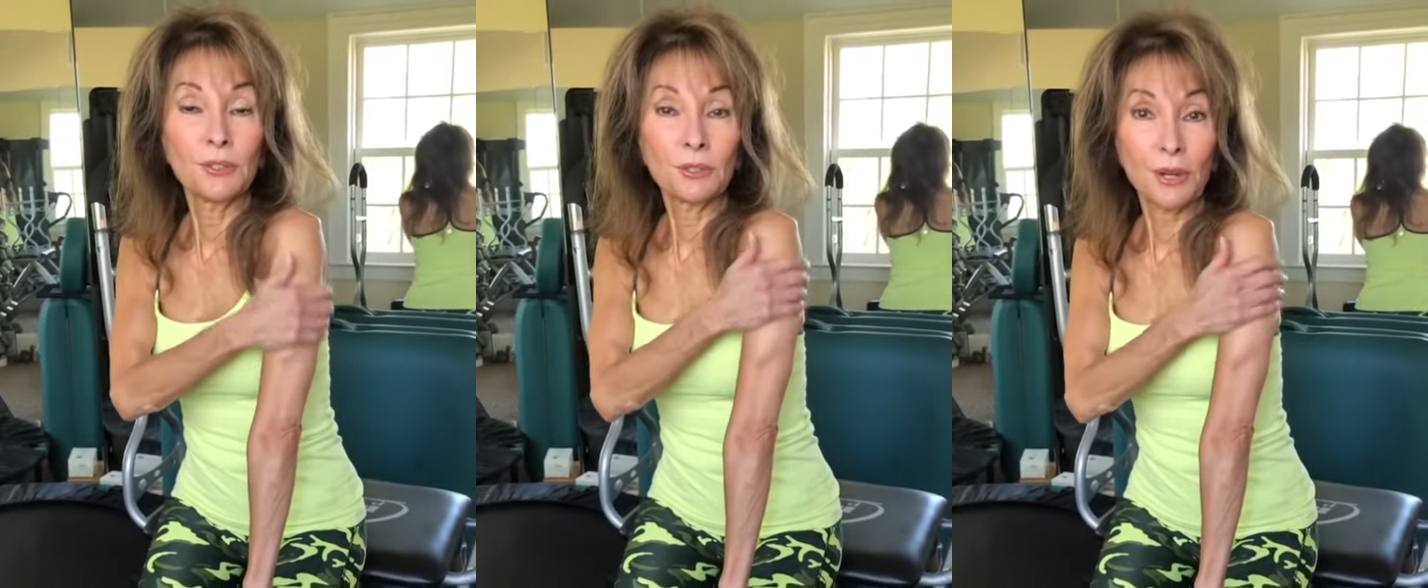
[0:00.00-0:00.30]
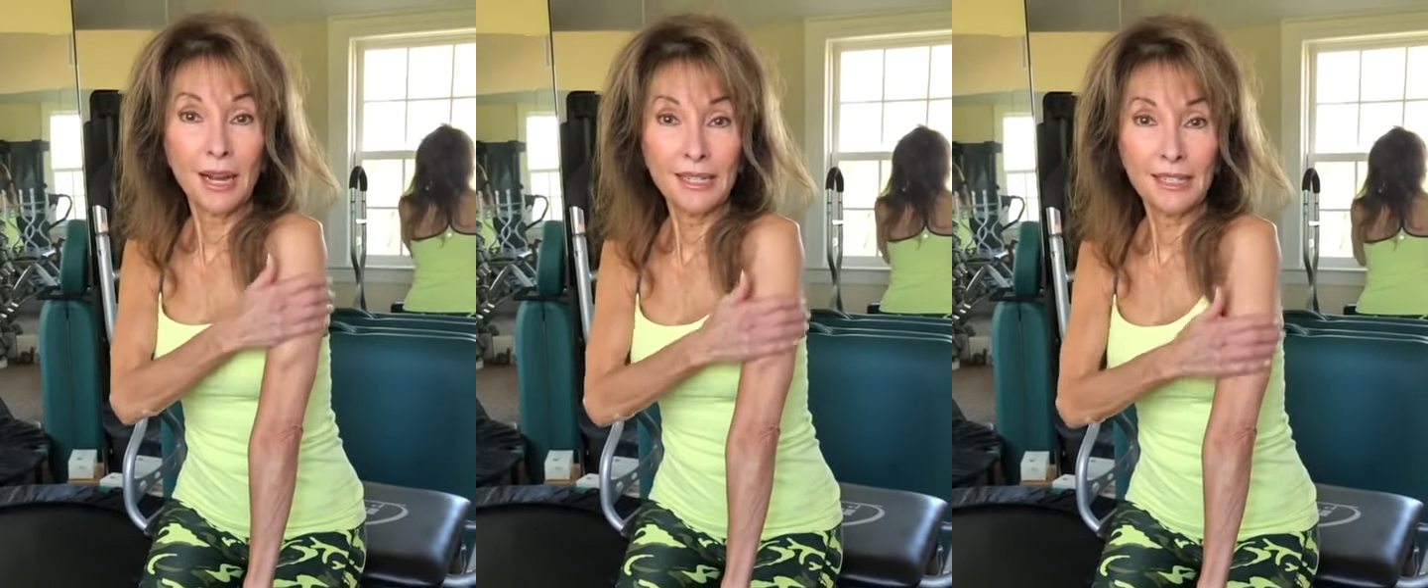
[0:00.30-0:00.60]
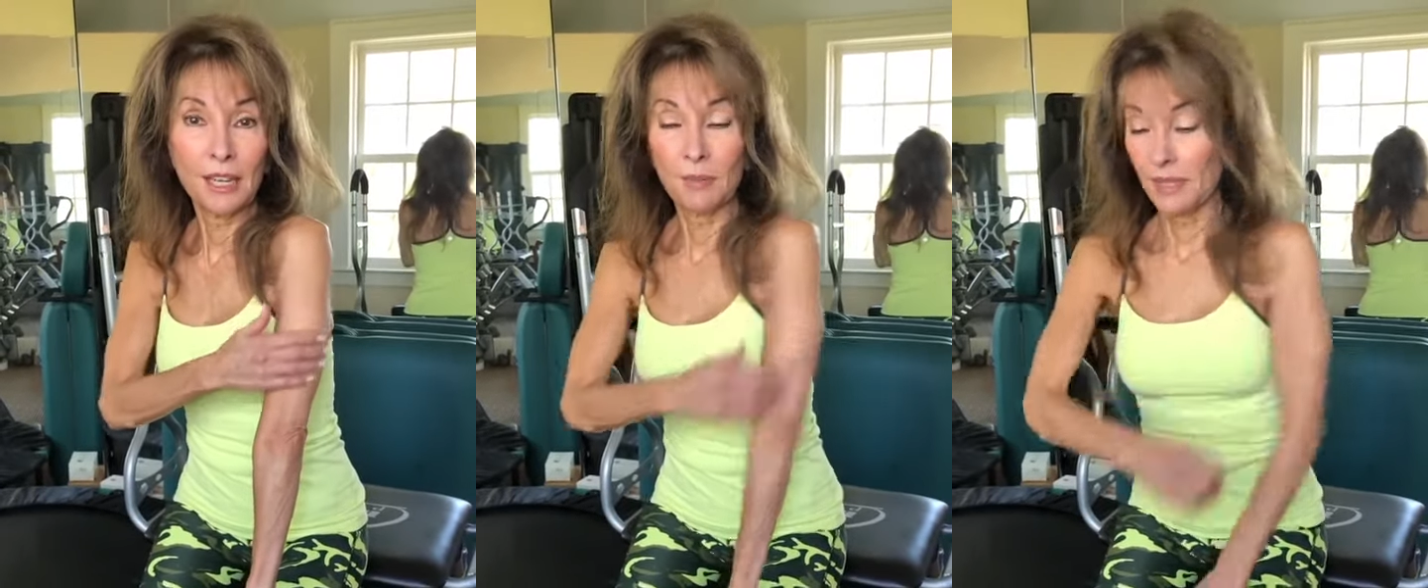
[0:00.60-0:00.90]

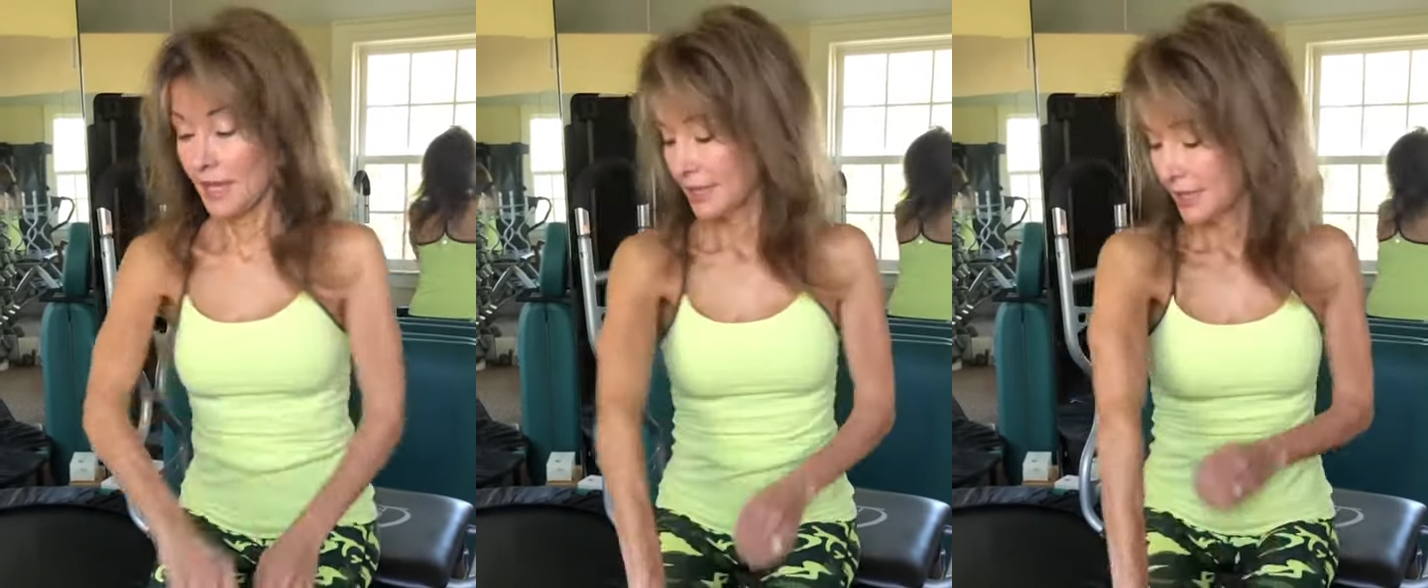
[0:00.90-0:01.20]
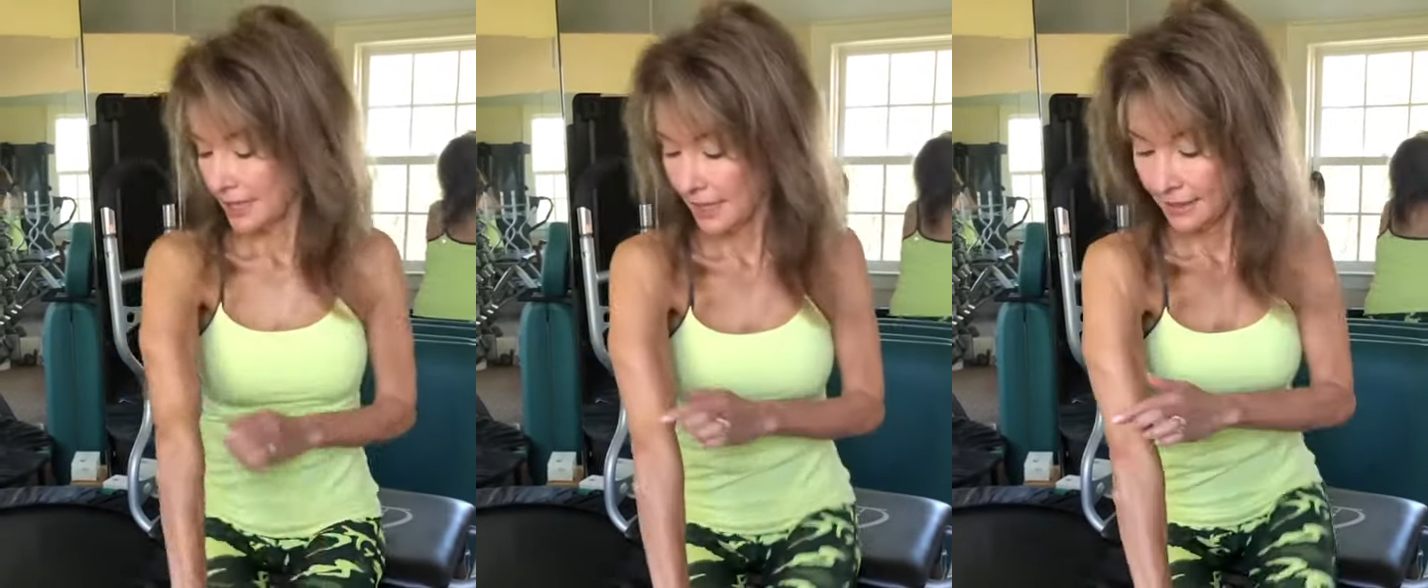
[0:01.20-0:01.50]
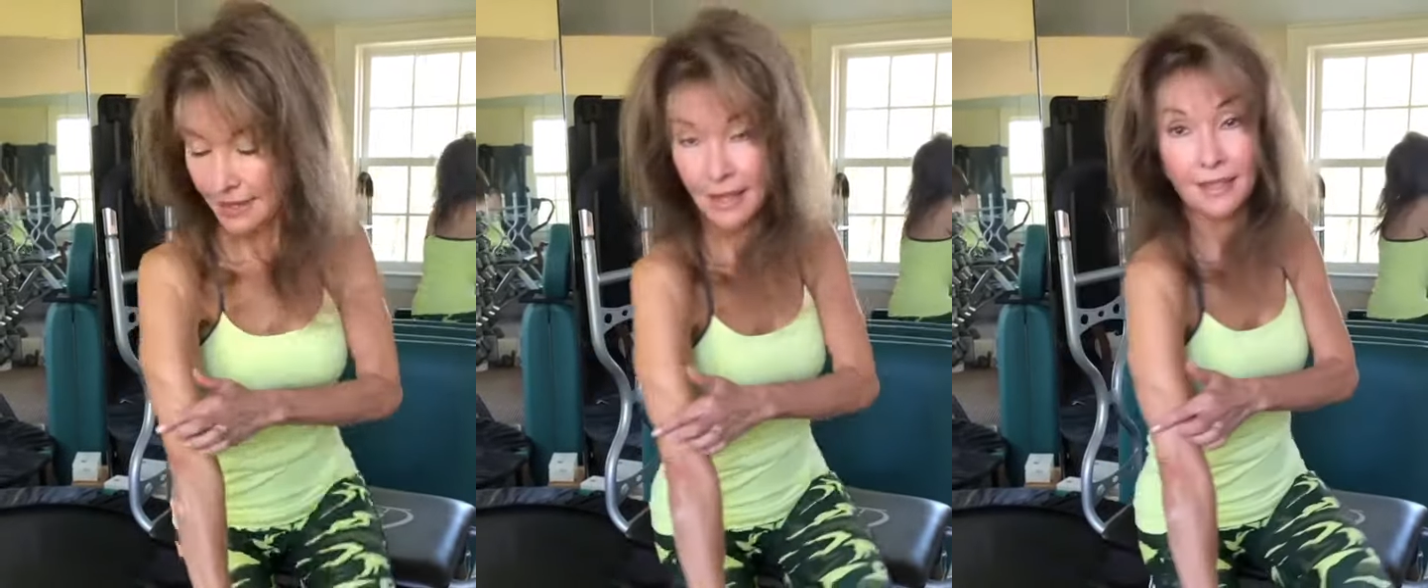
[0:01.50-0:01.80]
triceps. That's to
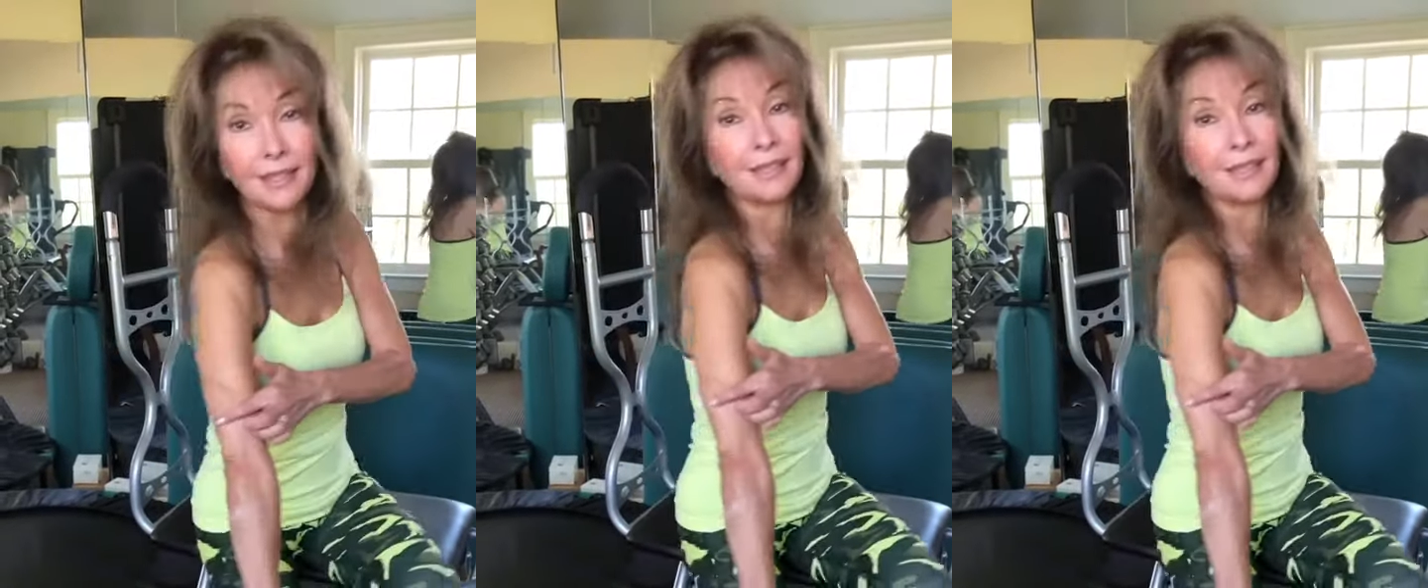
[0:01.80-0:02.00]
get that